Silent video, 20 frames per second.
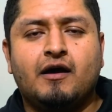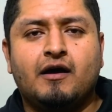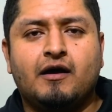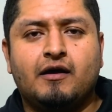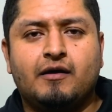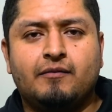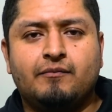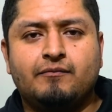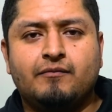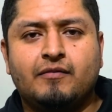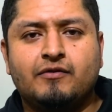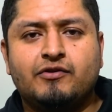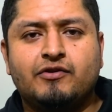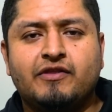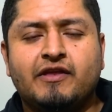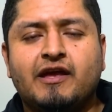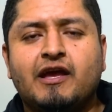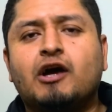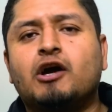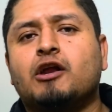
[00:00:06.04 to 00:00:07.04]
Um,
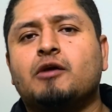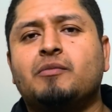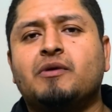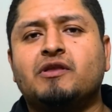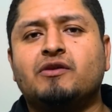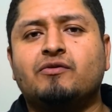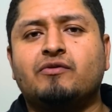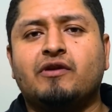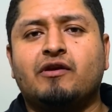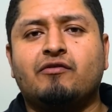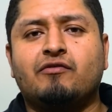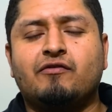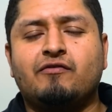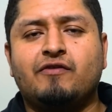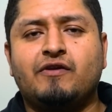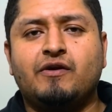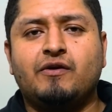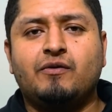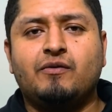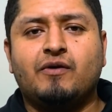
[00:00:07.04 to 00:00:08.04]
today I'm going to be doing a
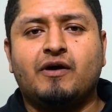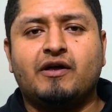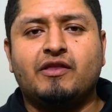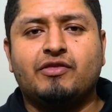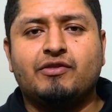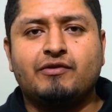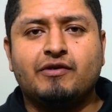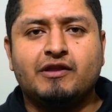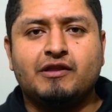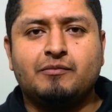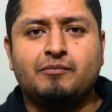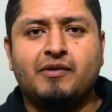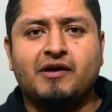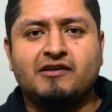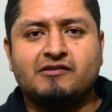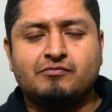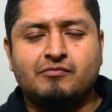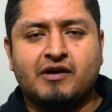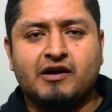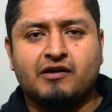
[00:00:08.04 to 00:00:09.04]
review on three of the
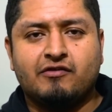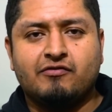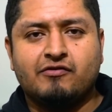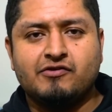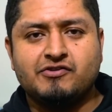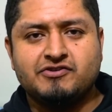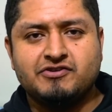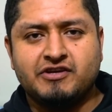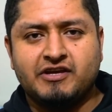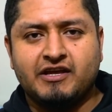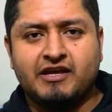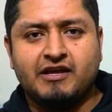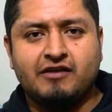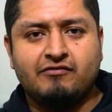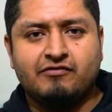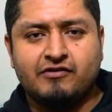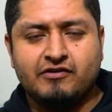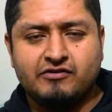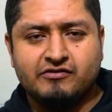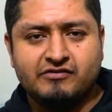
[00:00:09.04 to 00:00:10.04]
best microphones you can
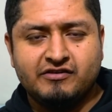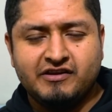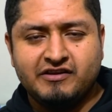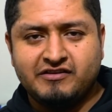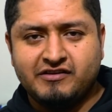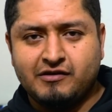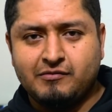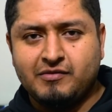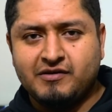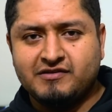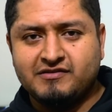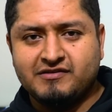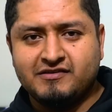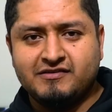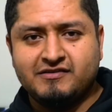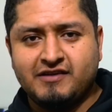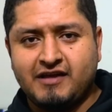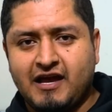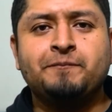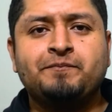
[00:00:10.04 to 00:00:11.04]
get for your D J
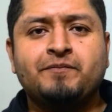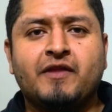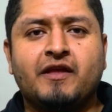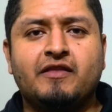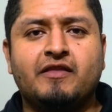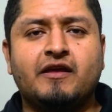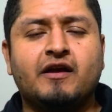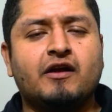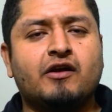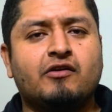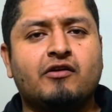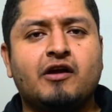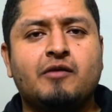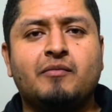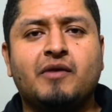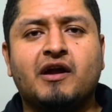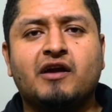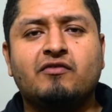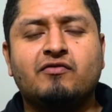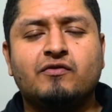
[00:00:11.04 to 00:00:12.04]
business. They are
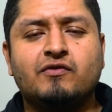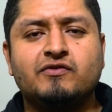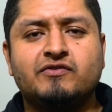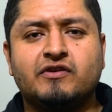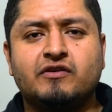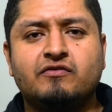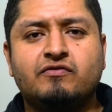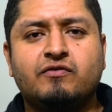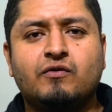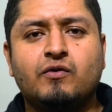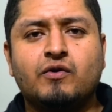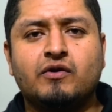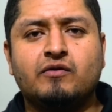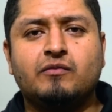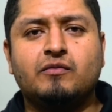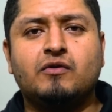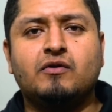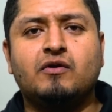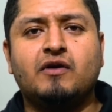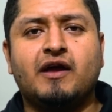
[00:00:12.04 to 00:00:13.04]
great microphones,
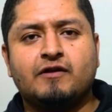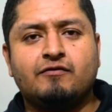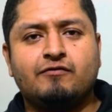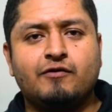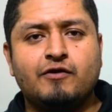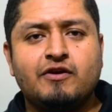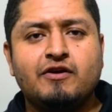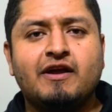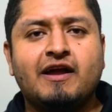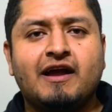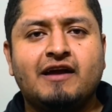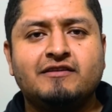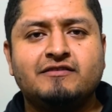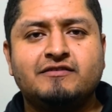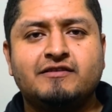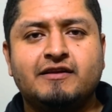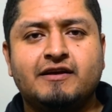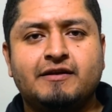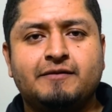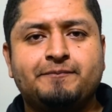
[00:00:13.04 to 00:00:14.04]
affordable. For you
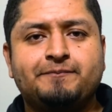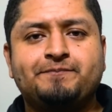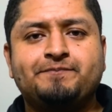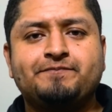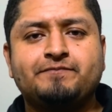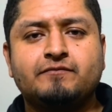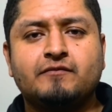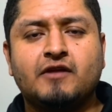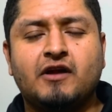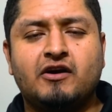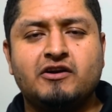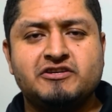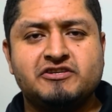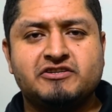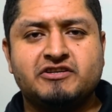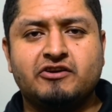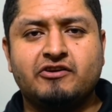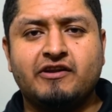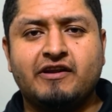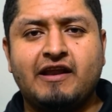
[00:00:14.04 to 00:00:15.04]
guys that are
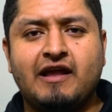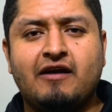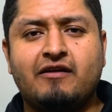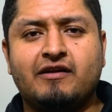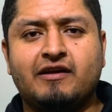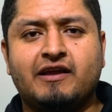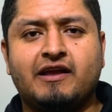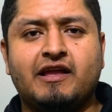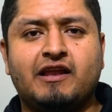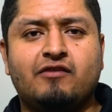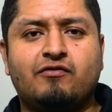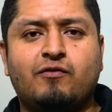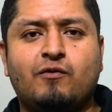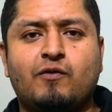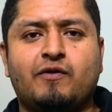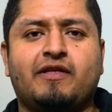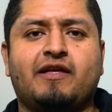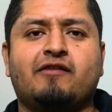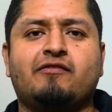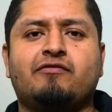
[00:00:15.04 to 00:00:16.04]
just starting out and can't
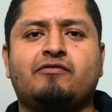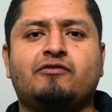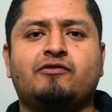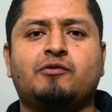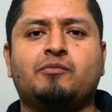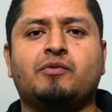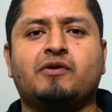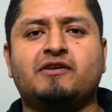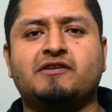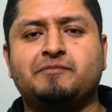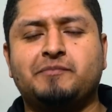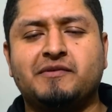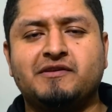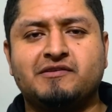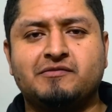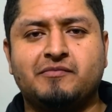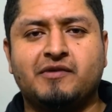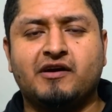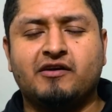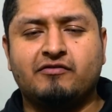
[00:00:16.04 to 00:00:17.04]
afford the super
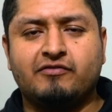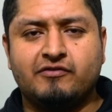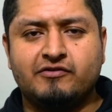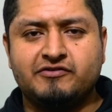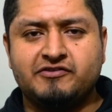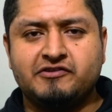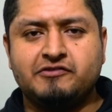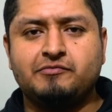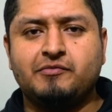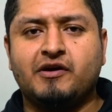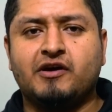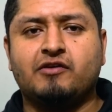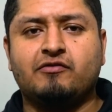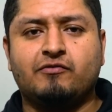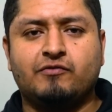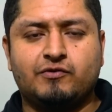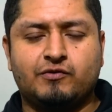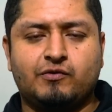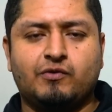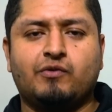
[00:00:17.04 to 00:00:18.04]
expensive microphones, these
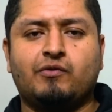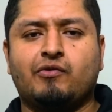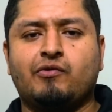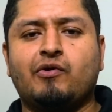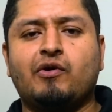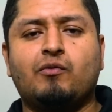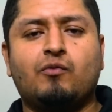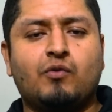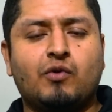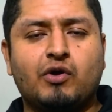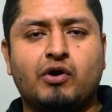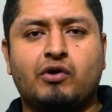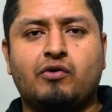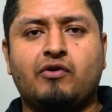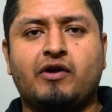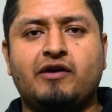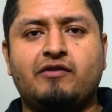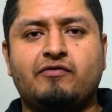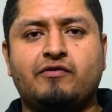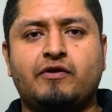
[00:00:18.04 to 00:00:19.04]
microphones will go
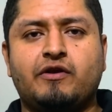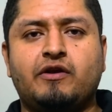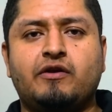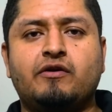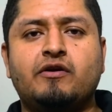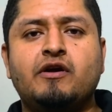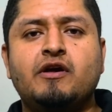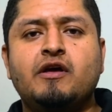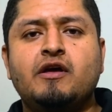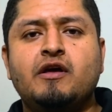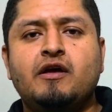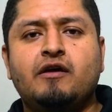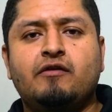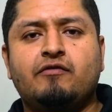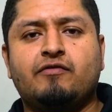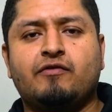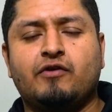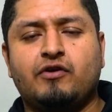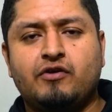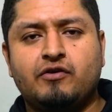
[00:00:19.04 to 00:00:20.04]
work great for you,
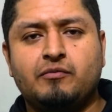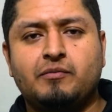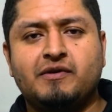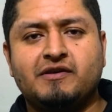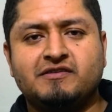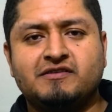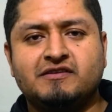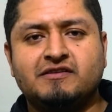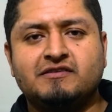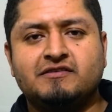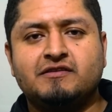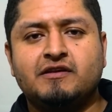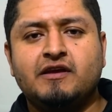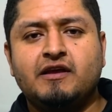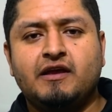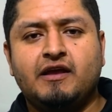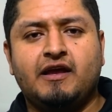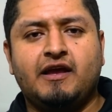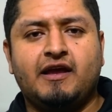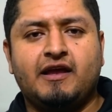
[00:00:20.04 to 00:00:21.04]
for your business,
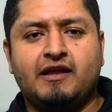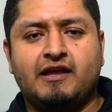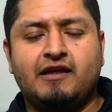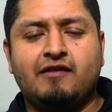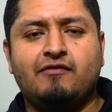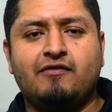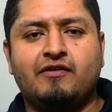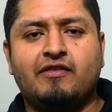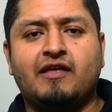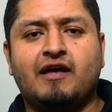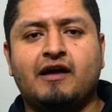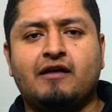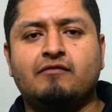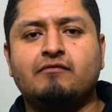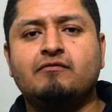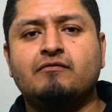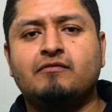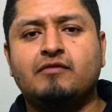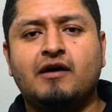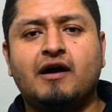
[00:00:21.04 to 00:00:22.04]
and give you
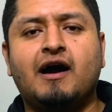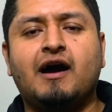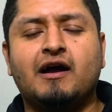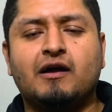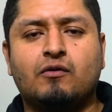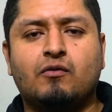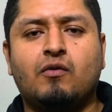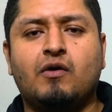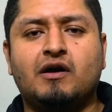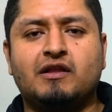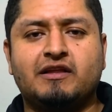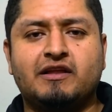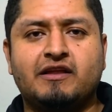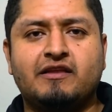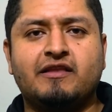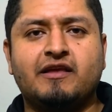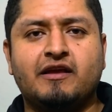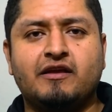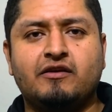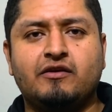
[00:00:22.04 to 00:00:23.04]
that high
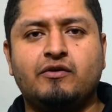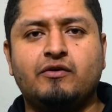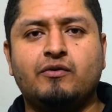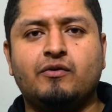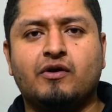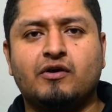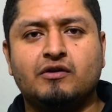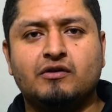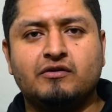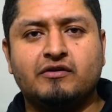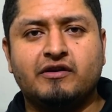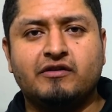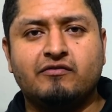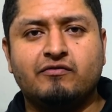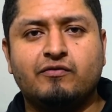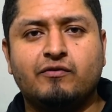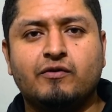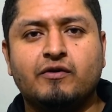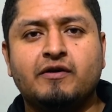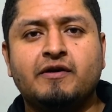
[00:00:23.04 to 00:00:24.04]
quality that you are looking
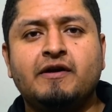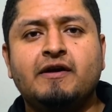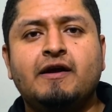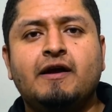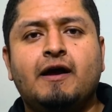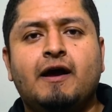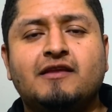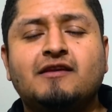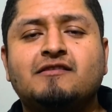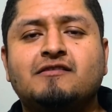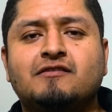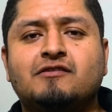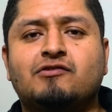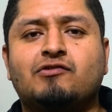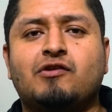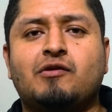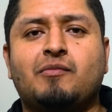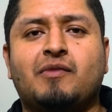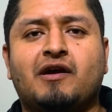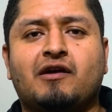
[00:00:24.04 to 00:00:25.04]
for. This is
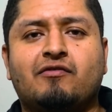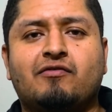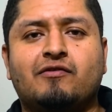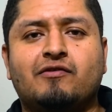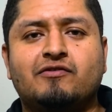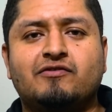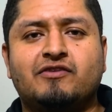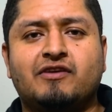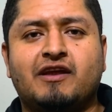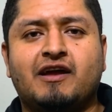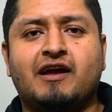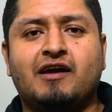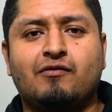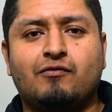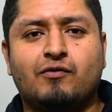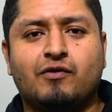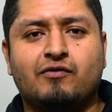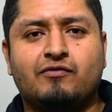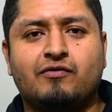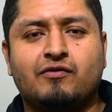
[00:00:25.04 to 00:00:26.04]
three microphones that I
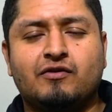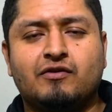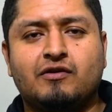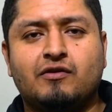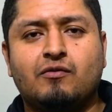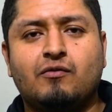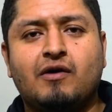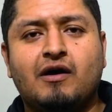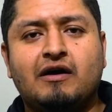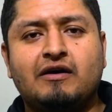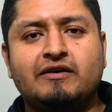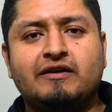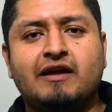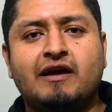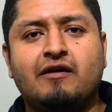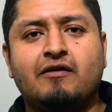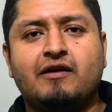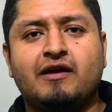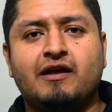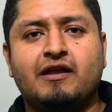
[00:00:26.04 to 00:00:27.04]
have worked for a little while
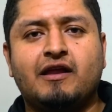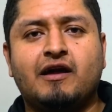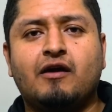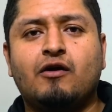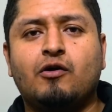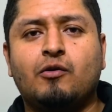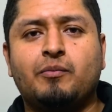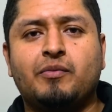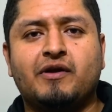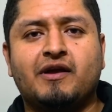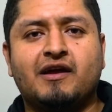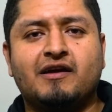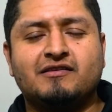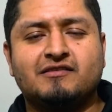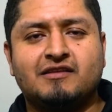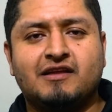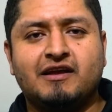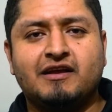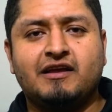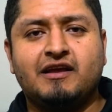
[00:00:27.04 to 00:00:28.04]
now, and I hope you
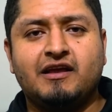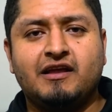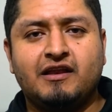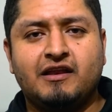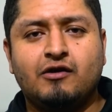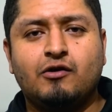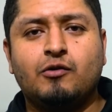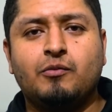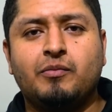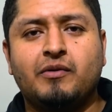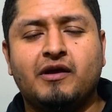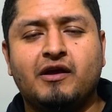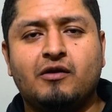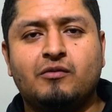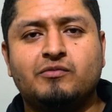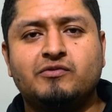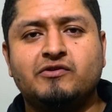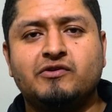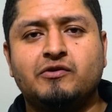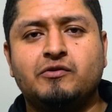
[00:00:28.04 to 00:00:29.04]
guys like it and hope it
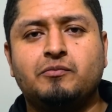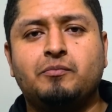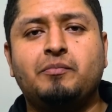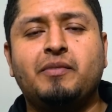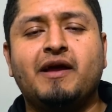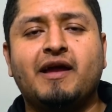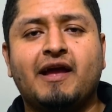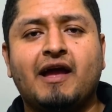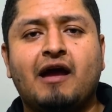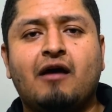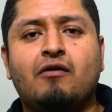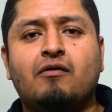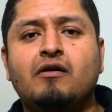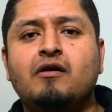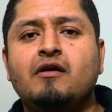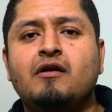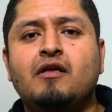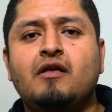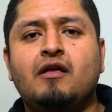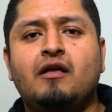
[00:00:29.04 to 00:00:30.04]
helps you pick
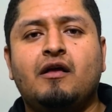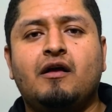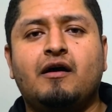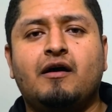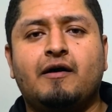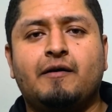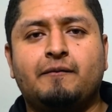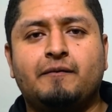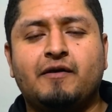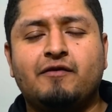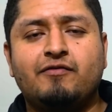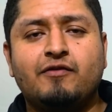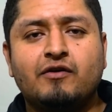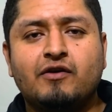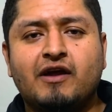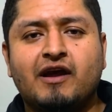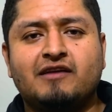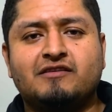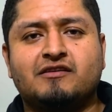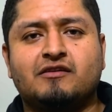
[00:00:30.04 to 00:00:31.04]
out. Um, if
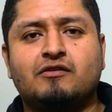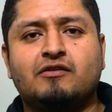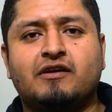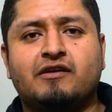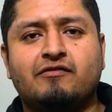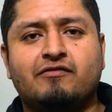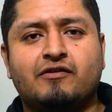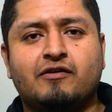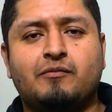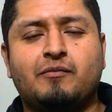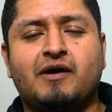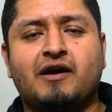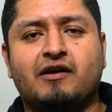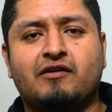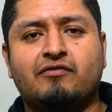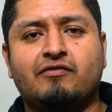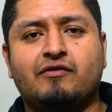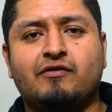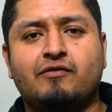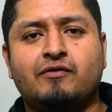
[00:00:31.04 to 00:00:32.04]
you guys are looking for a
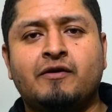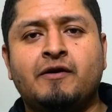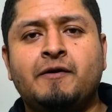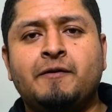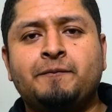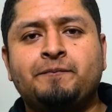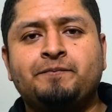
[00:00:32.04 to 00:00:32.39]
microphone